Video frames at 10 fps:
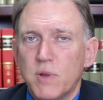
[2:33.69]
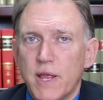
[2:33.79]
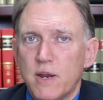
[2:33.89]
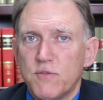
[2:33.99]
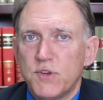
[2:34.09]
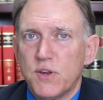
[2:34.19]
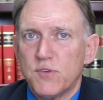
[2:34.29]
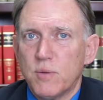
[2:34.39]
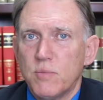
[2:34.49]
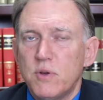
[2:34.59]
plaintiff's
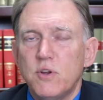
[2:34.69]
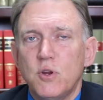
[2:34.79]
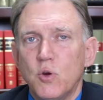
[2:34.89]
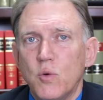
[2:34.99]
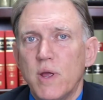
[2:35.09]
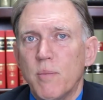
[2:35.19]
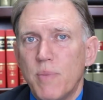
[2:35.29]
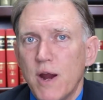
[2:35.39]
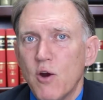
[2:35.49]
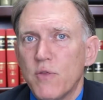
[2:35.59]
system to
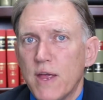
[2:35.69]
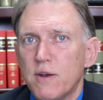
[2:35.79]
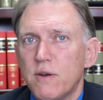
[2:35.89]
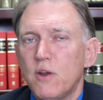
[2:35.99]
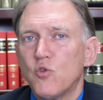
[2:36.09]
impair that